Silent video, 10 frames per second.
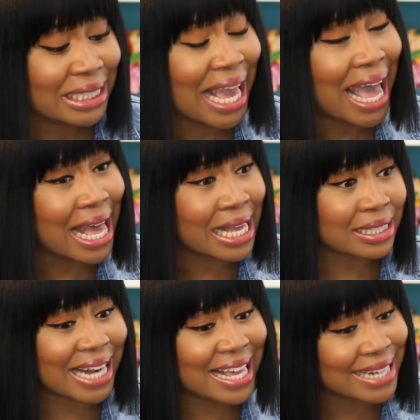Yes,
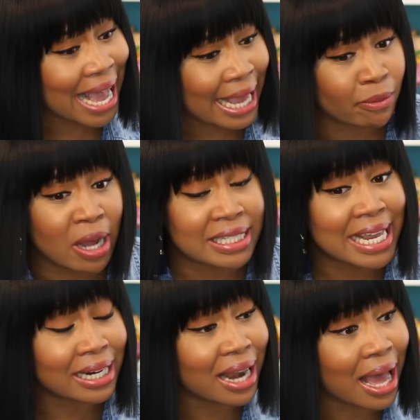last night around 10
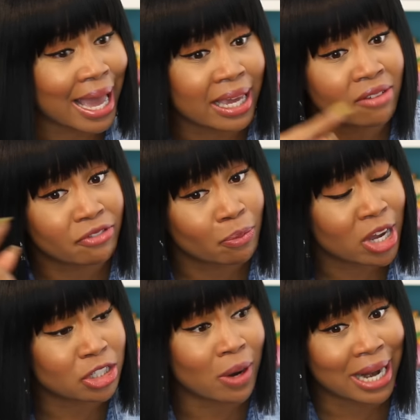o'clock. I come from
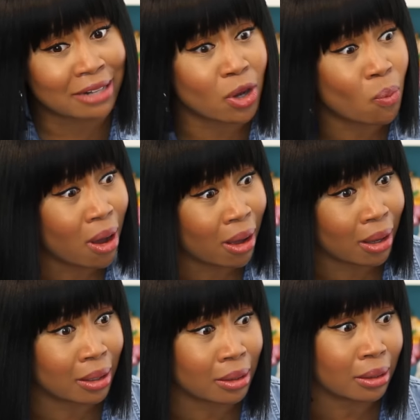restaurant after a
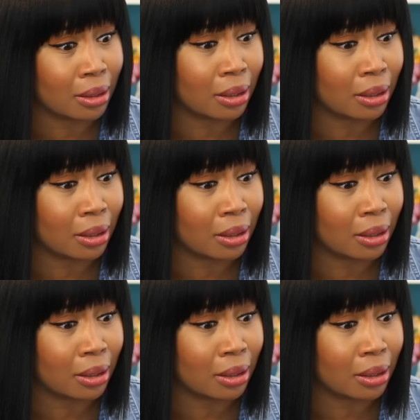walk.